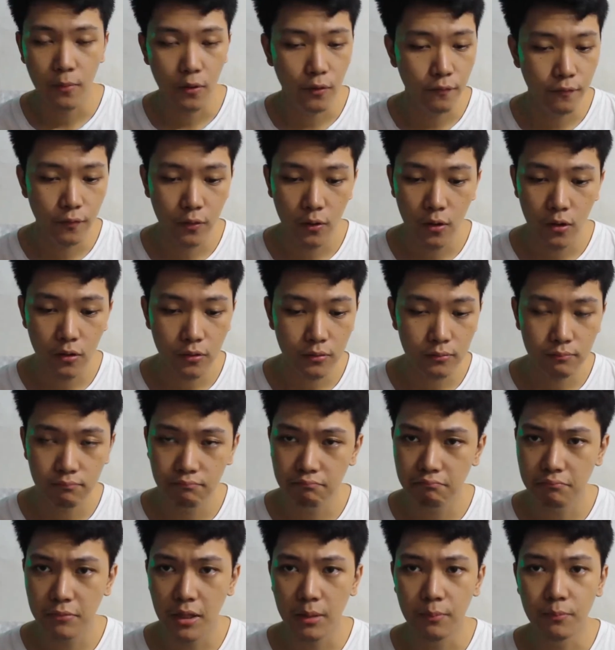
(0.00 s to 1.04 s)
Overall,
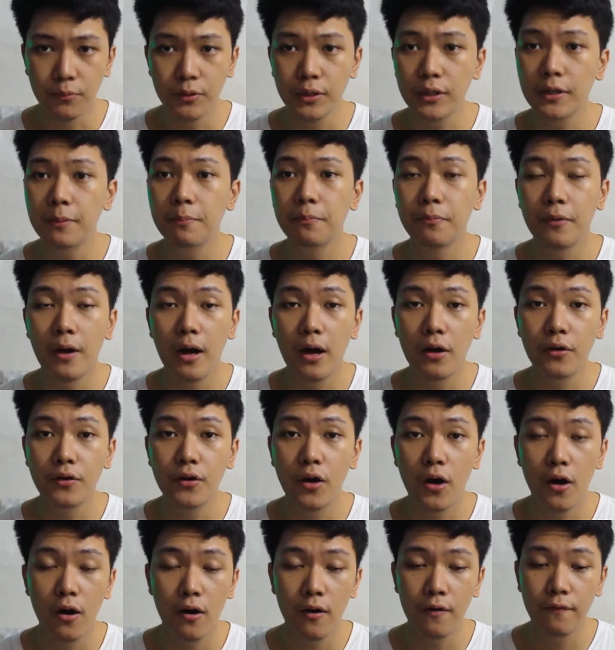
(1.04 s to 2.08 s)
I'm really really proud
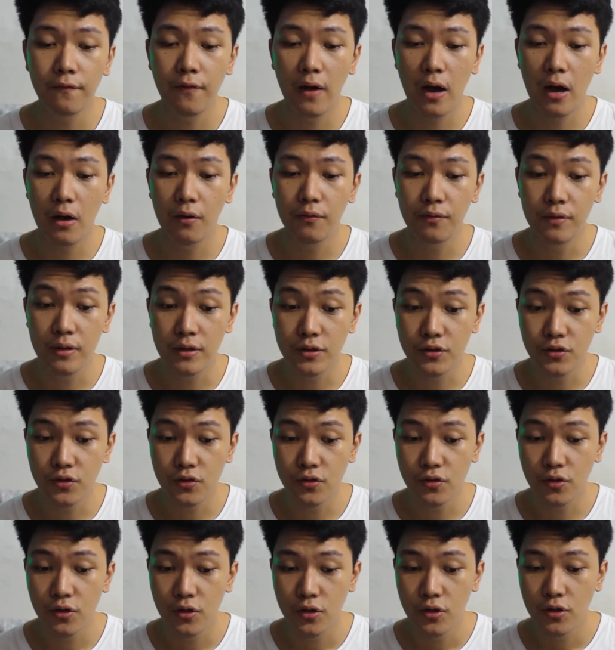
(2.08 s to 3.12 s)
of how this
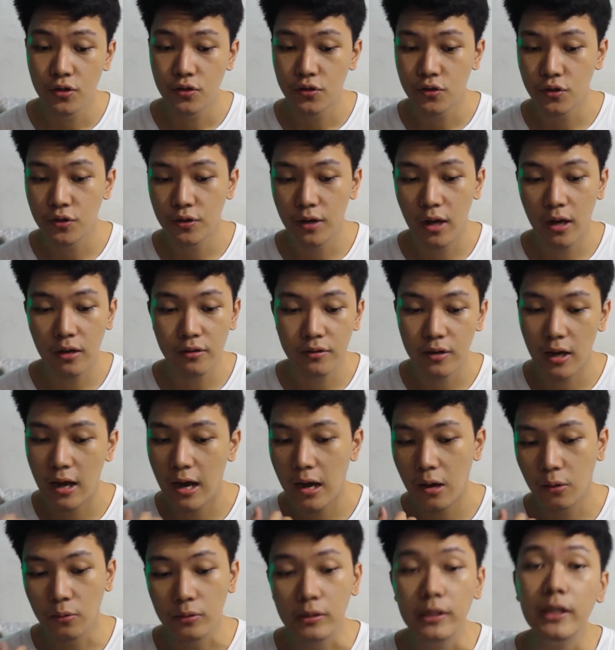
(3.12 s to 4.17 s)
turned out,
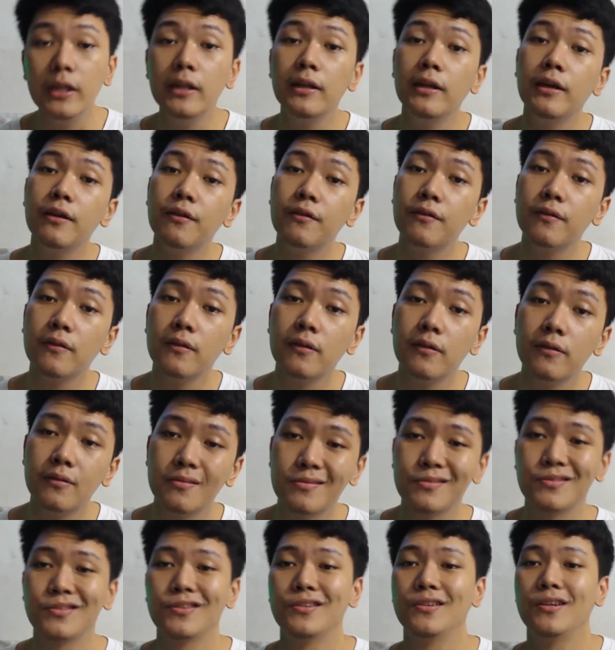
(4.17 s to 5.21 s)
how Lilith
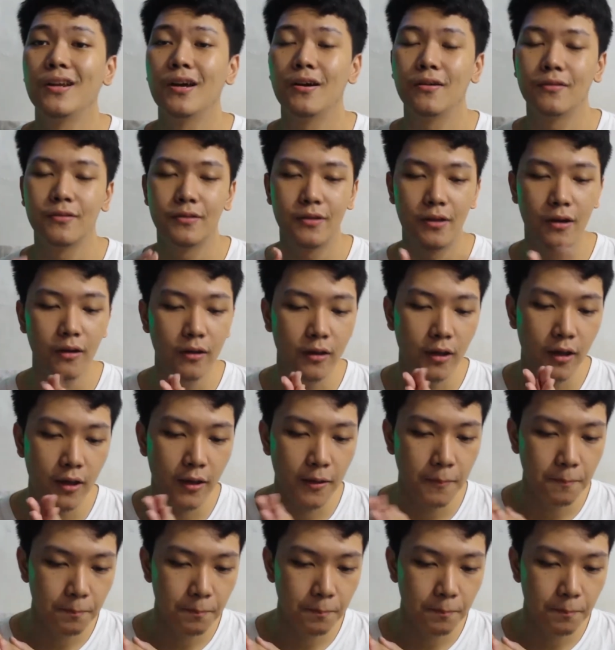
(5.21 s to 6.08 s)
turned out, okay?